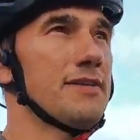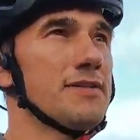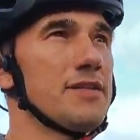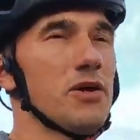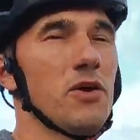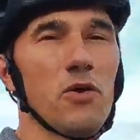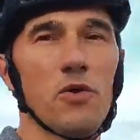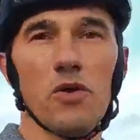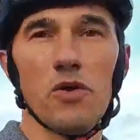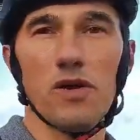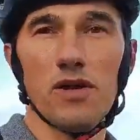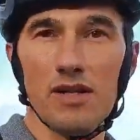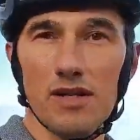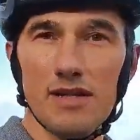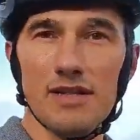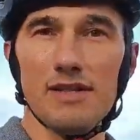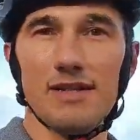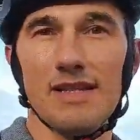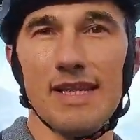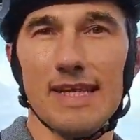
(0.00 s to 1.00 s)
So
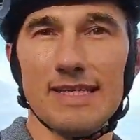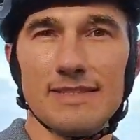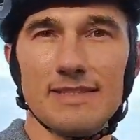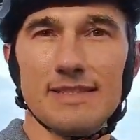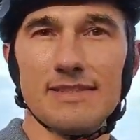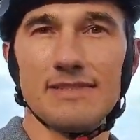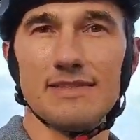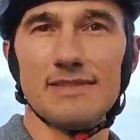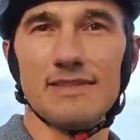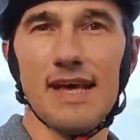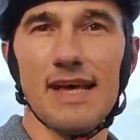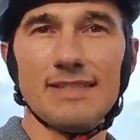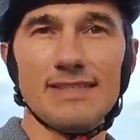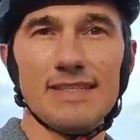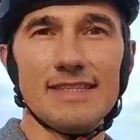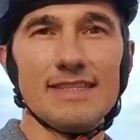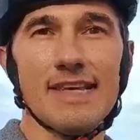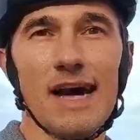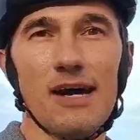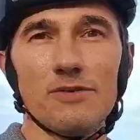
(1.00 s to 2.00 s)
let's
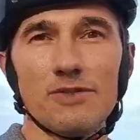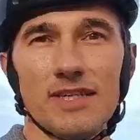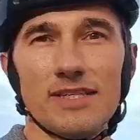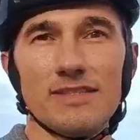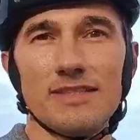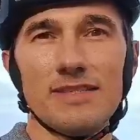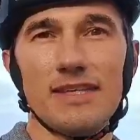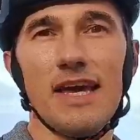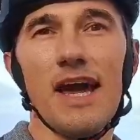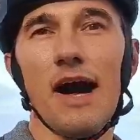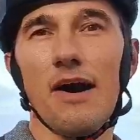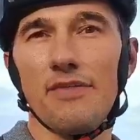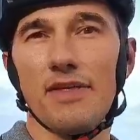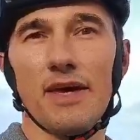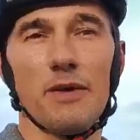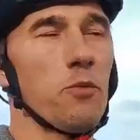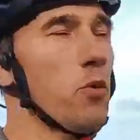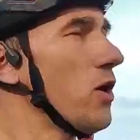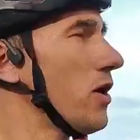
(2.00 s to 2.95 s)
test these out and see how they